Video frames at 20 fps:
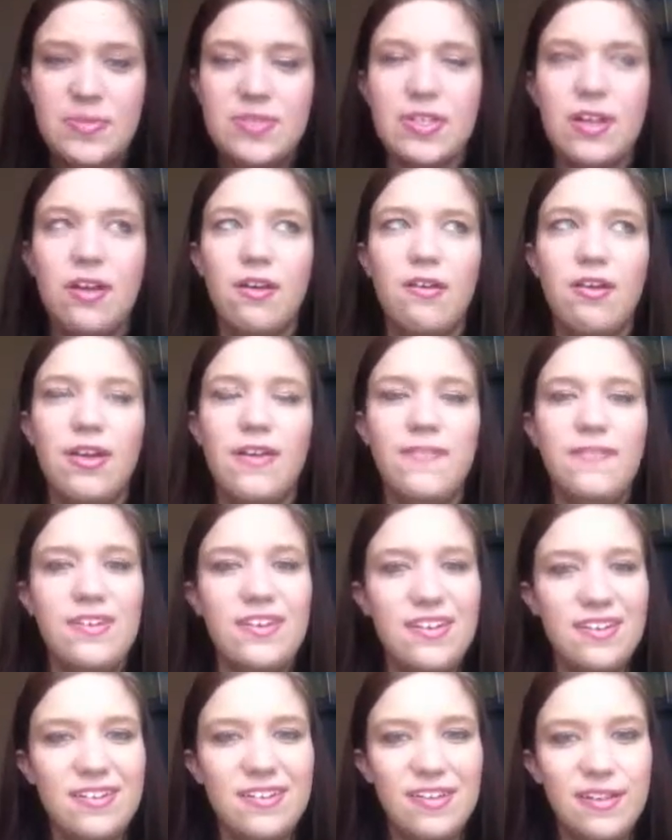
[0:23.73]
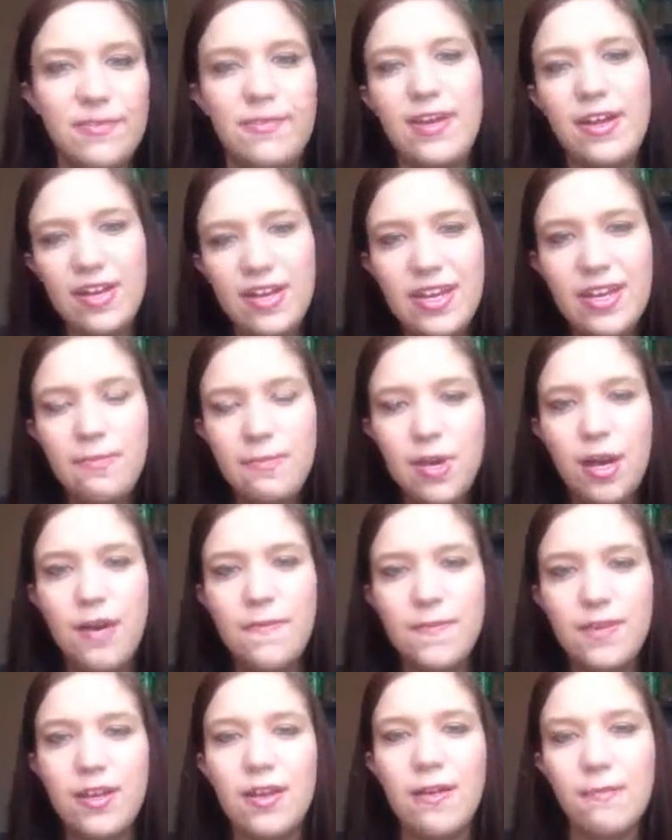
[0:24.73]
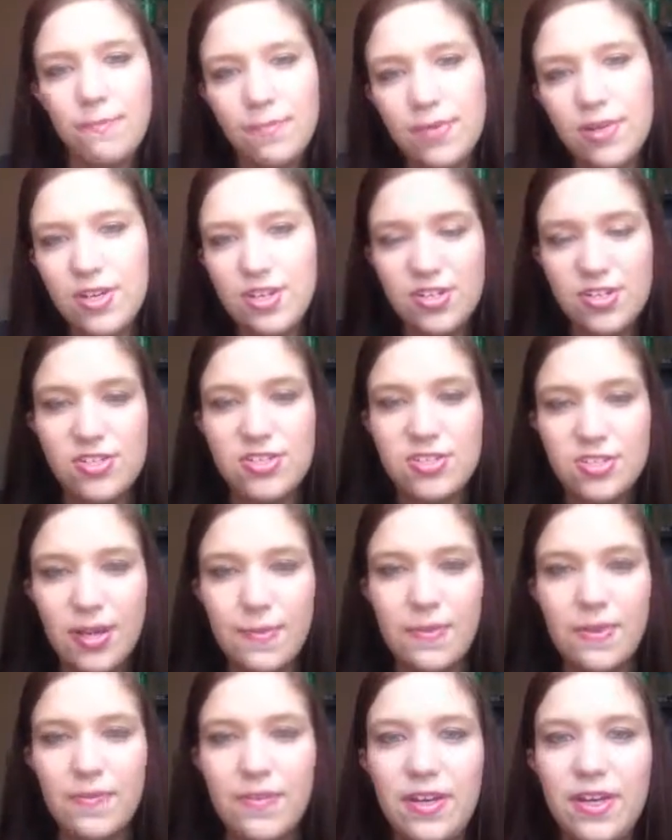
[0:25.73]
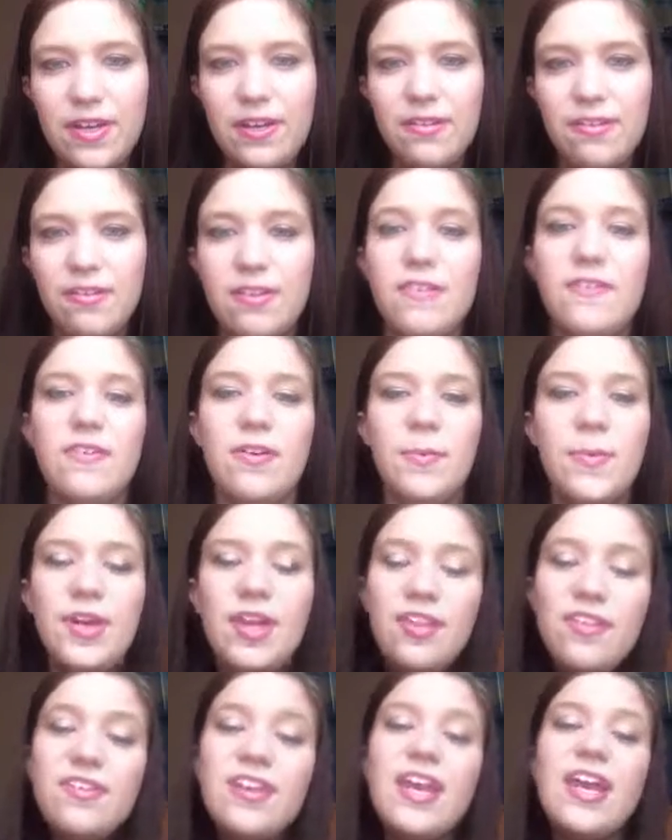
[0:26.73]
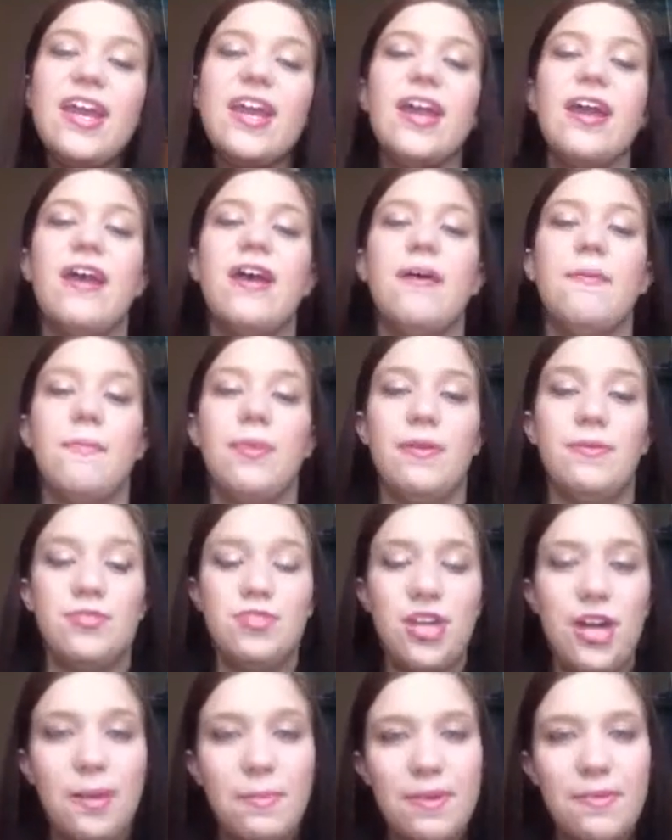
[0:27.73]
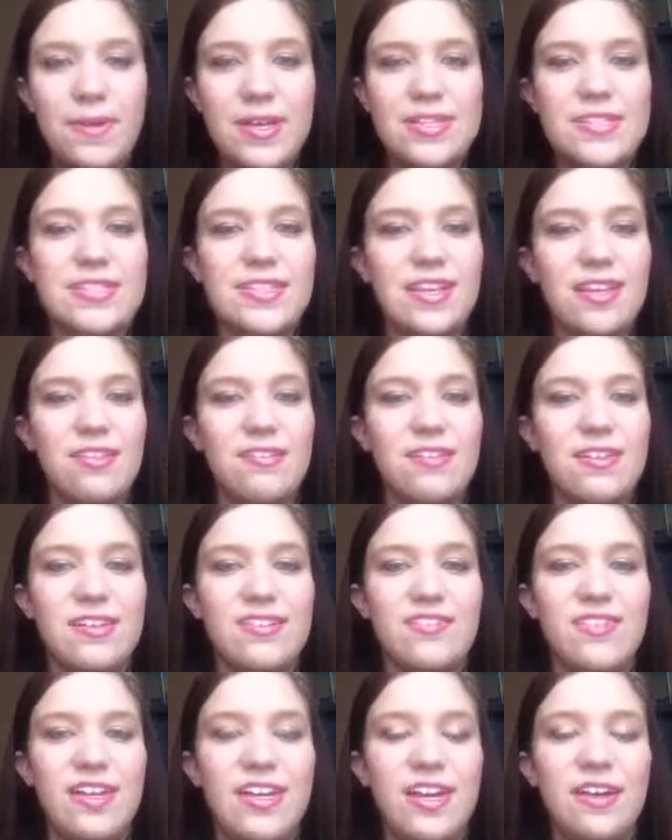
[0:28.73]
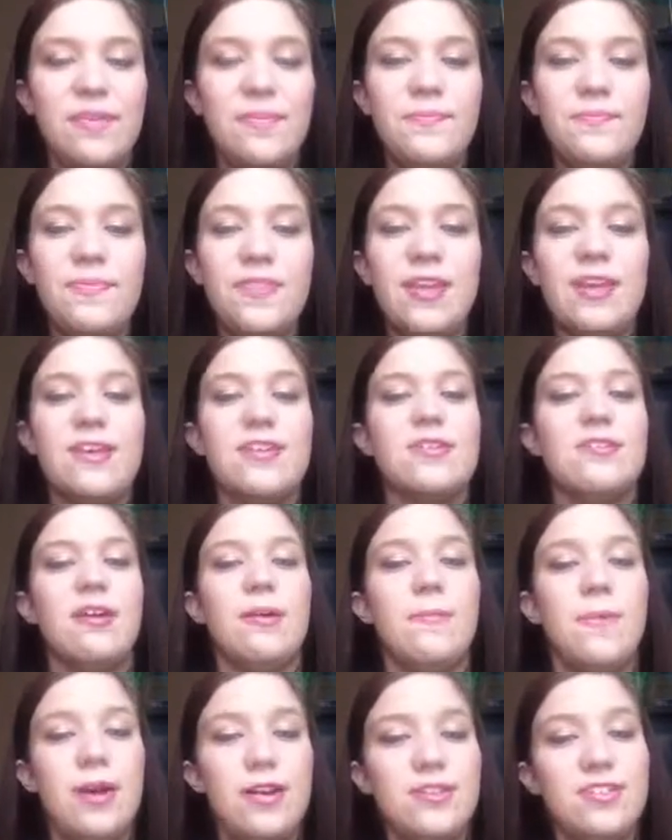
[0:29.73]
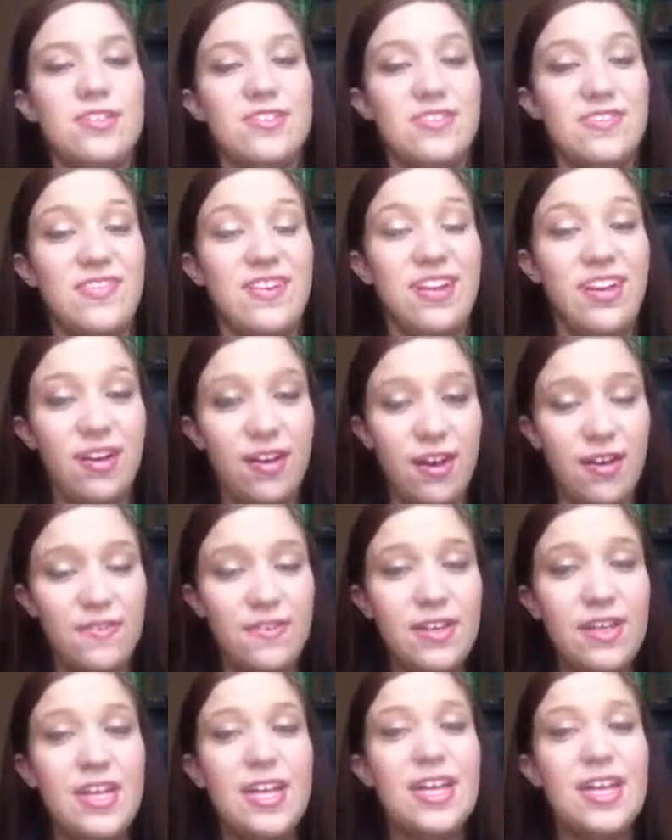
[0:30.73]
So if I keep coughing, I'm going to just stop the video and film another day. But I'm trying my best to get to this video. So I apologize if I cough.